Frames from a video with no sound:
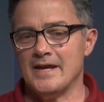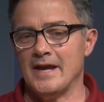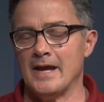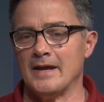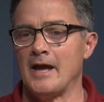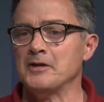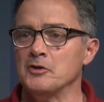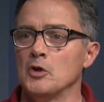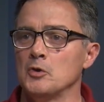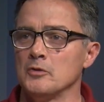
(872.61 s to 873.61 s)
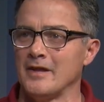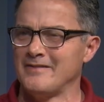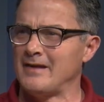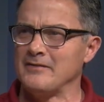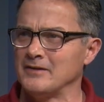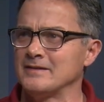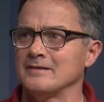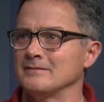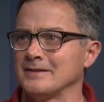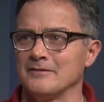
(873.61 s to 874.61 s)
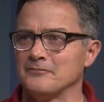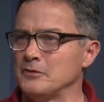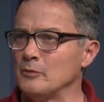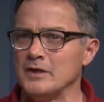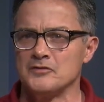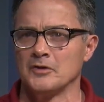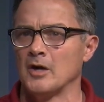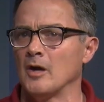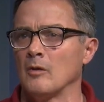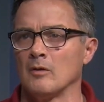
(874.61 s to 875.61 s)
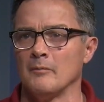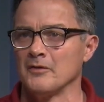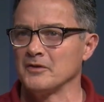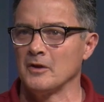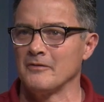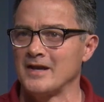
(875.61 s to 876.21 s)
And I knew that, I think like a few weeks ago or a month ago,